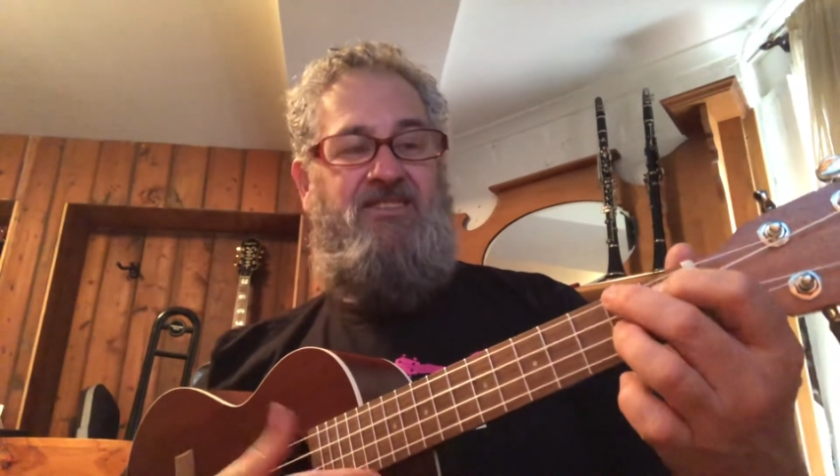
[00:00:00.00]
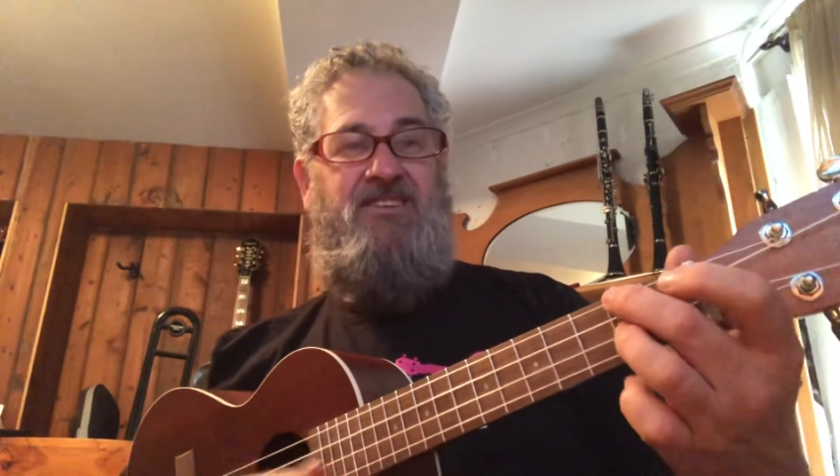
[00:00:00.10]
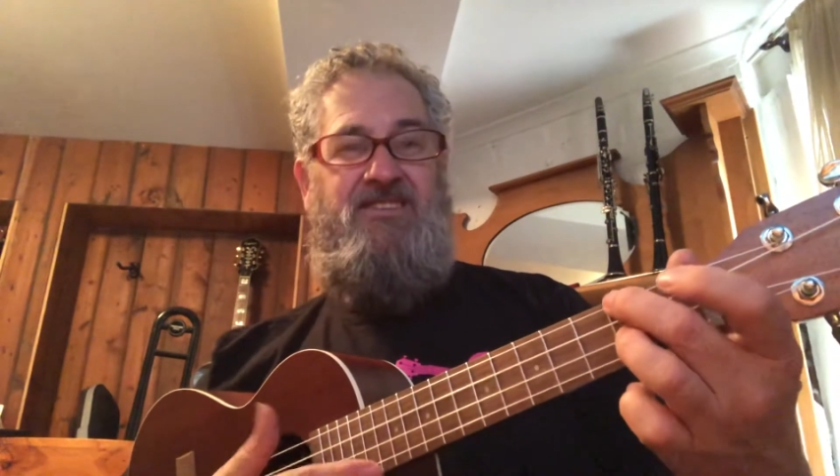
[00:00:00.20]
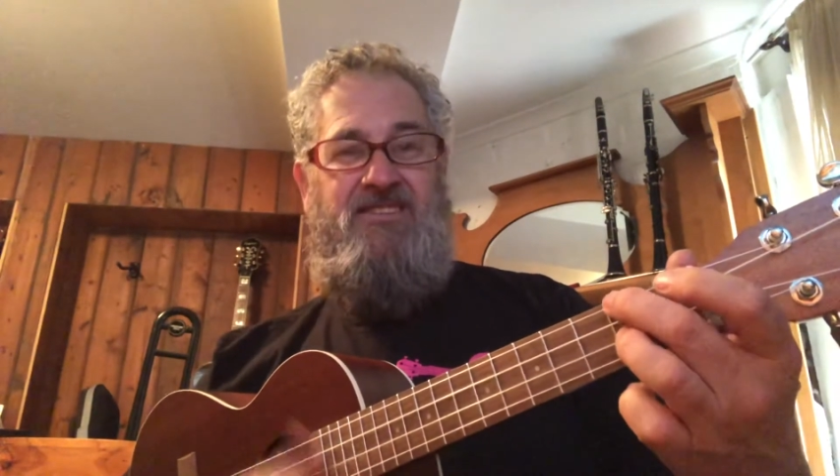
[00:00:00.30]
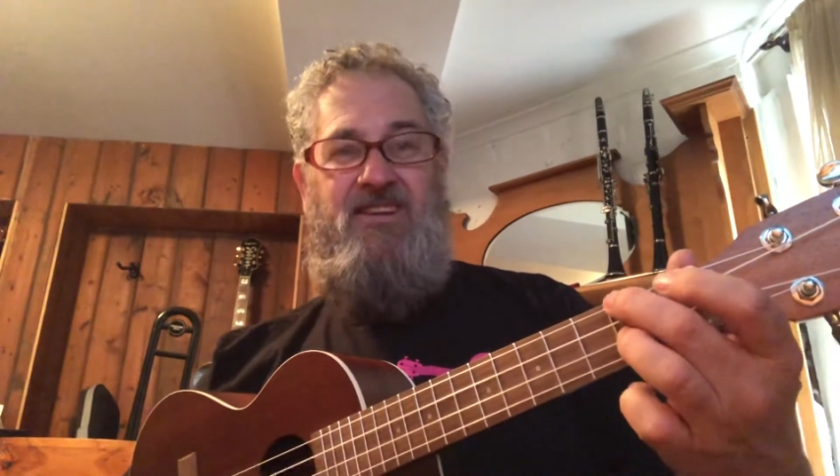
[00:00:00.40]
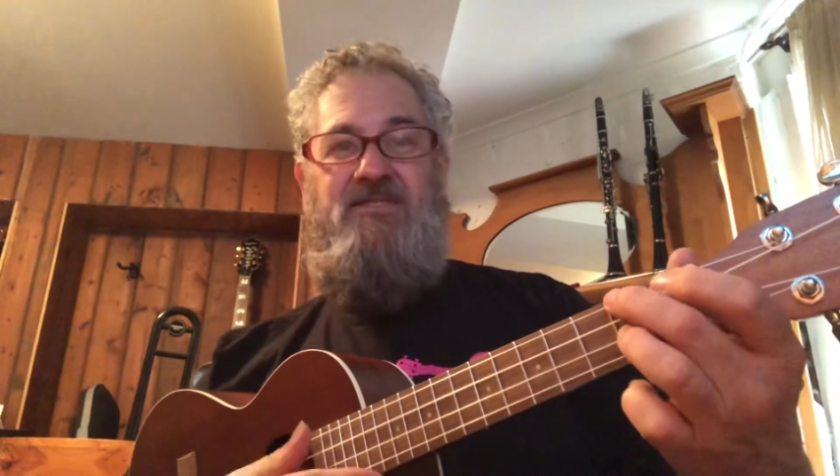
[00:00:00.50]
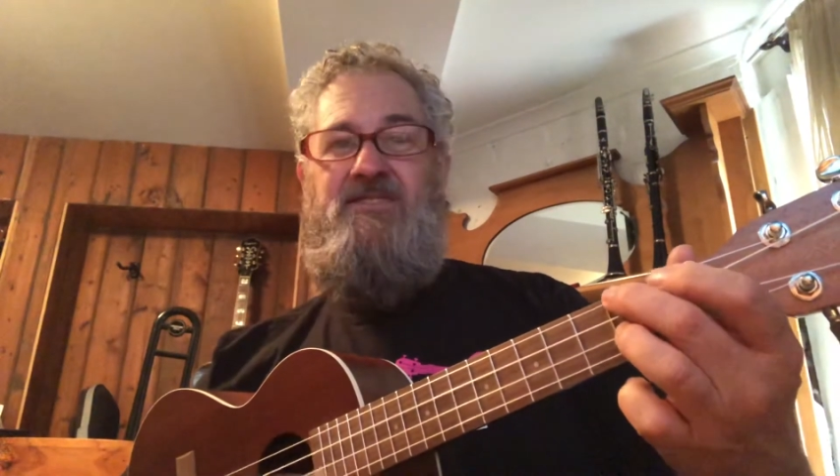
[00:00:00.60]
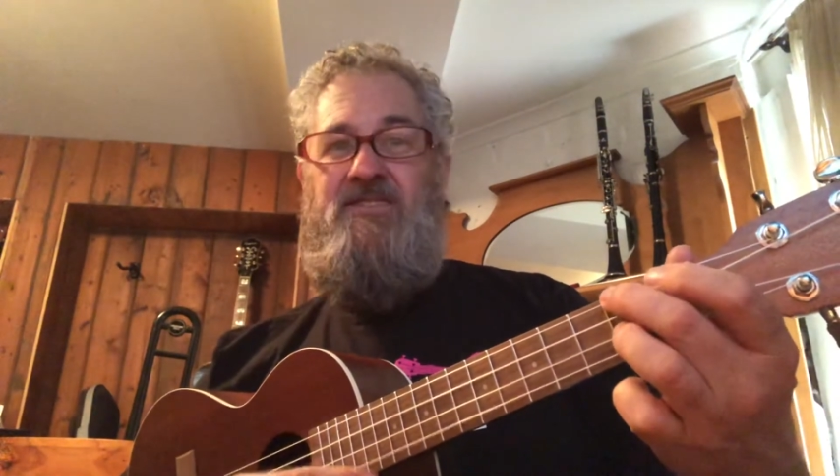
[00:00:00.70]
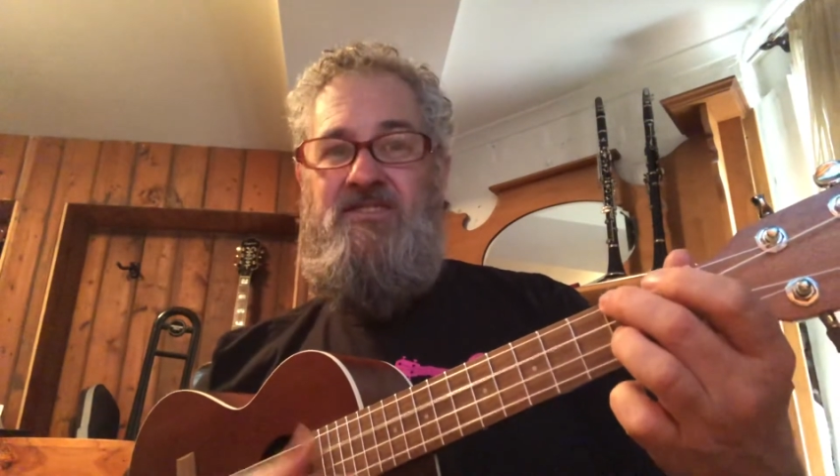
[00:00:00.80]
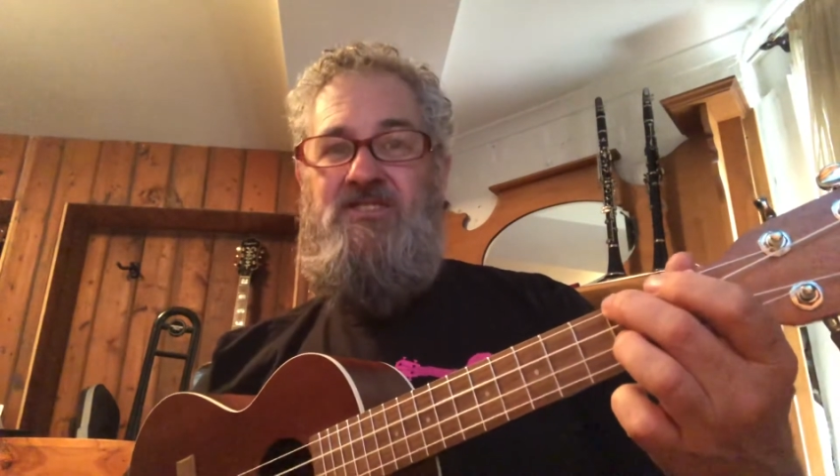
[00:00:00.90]

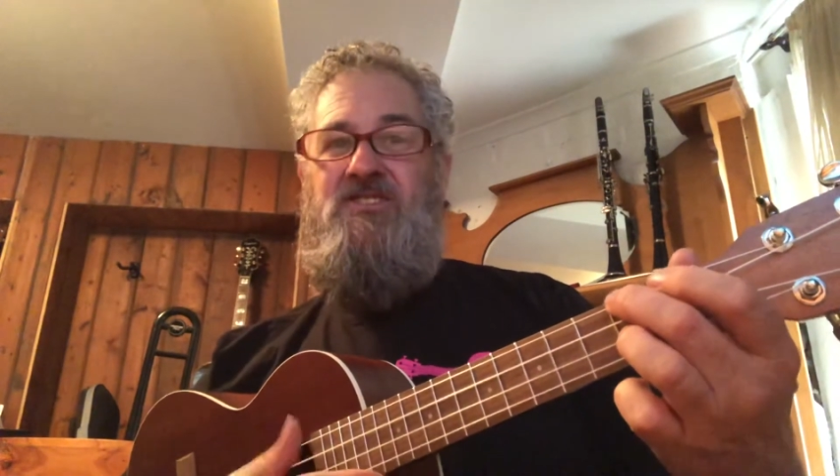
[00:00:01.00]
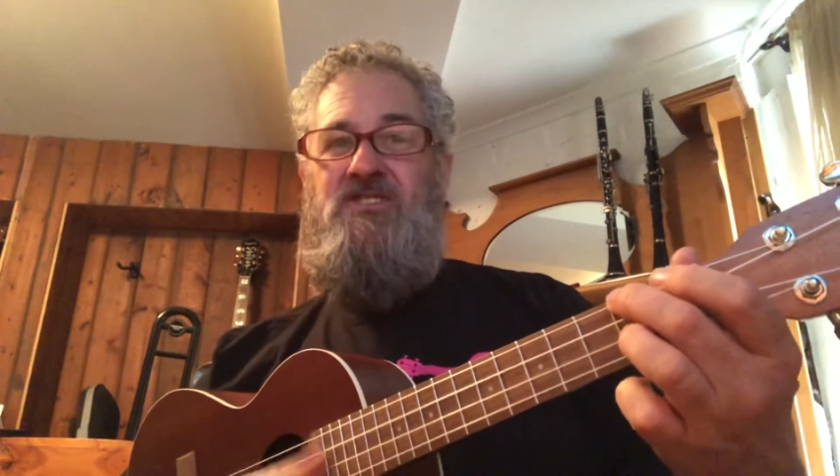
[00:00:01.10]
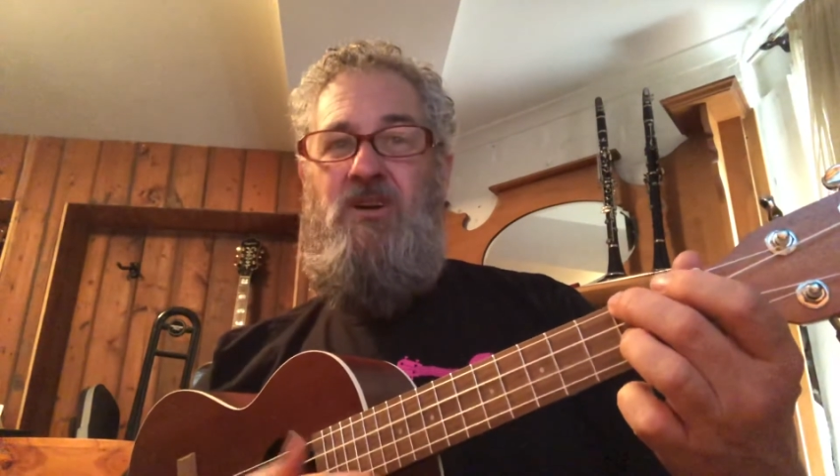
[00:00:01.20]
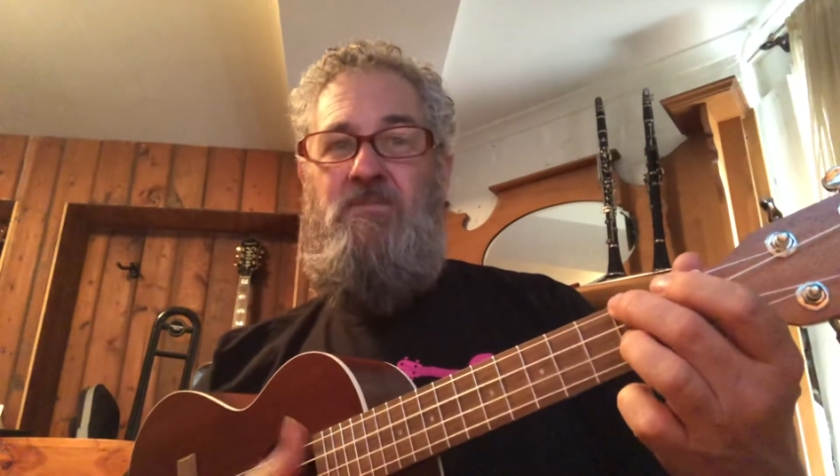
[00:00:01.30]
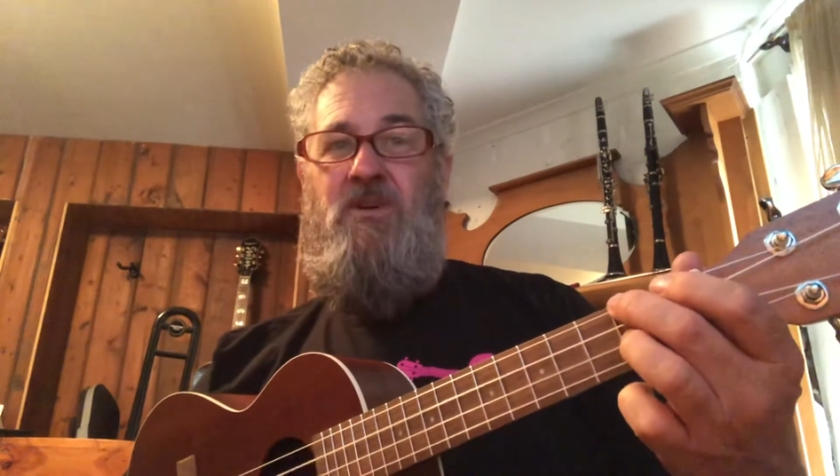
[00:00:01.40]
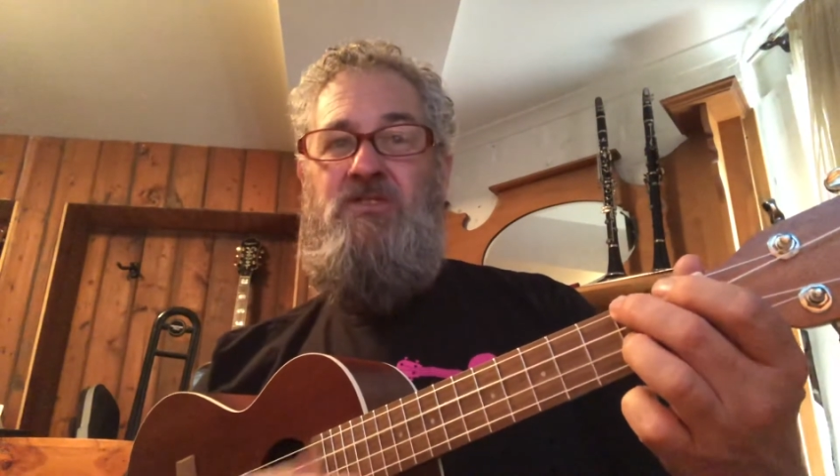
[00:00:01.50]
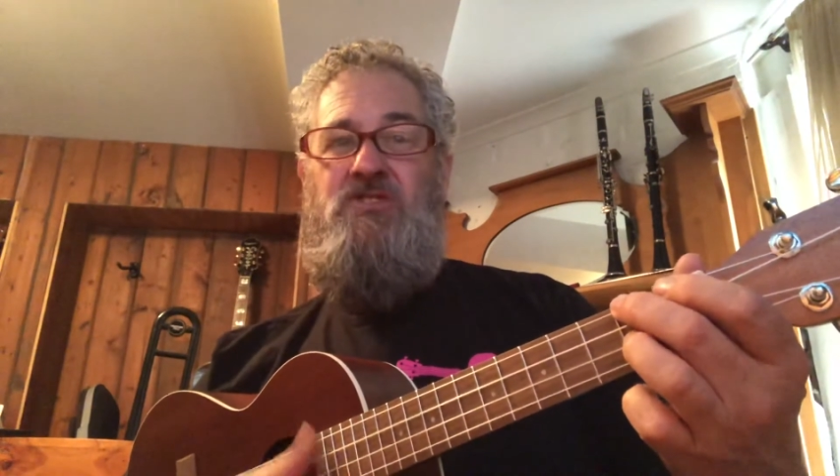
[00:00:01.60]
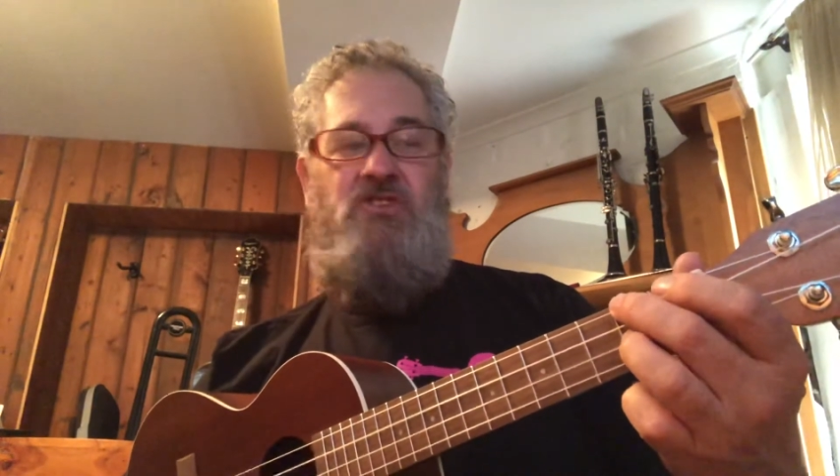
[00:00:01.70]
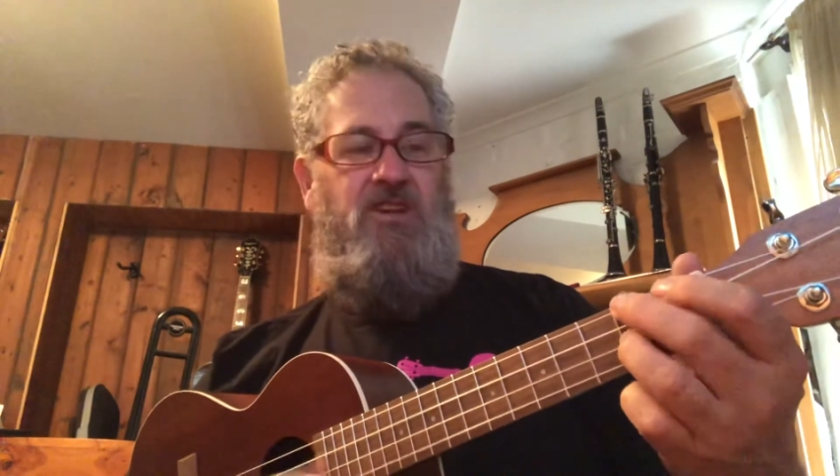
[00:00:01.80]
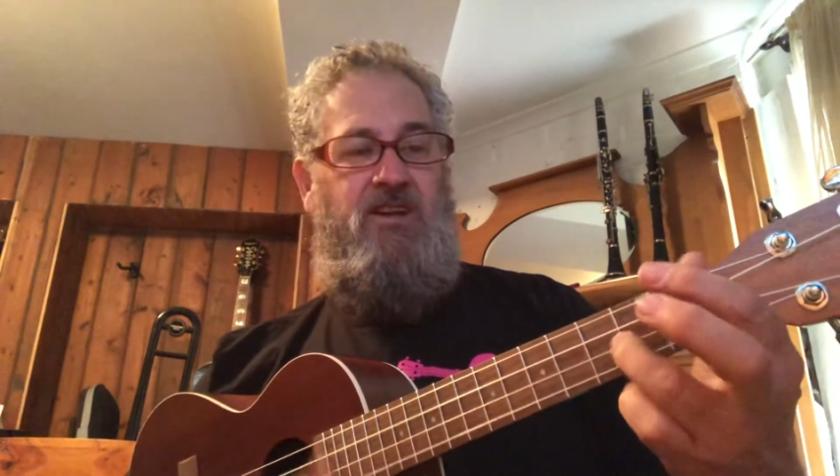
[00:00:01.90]
D7, stop on
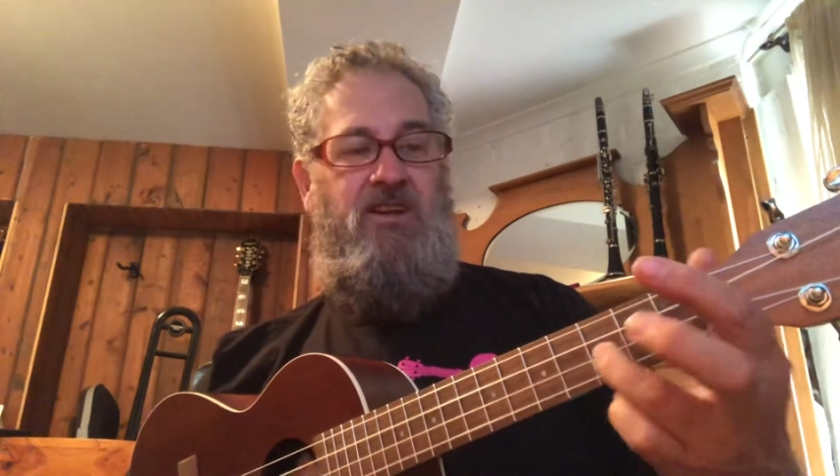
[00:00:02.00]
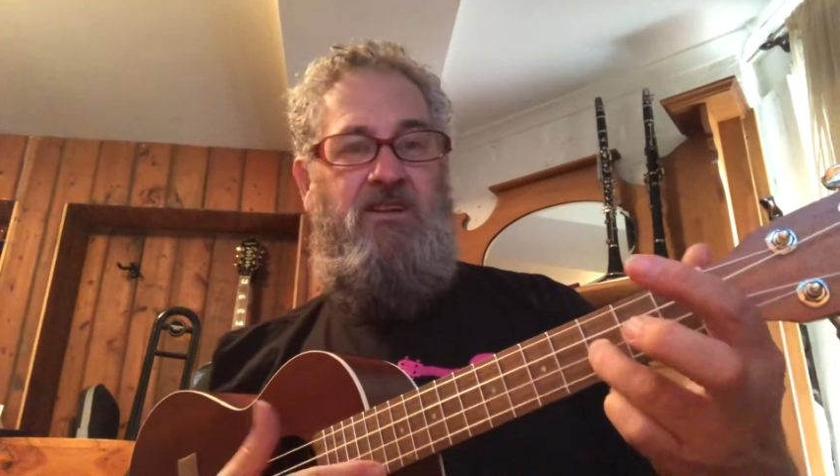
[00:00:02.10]
G.